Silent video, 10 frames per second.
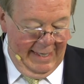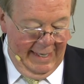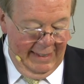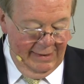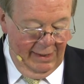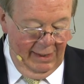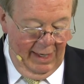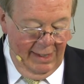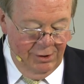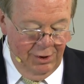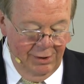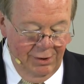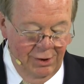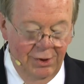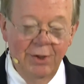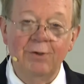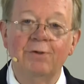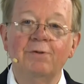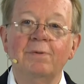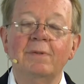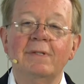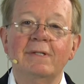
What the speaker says: In Colossians 2,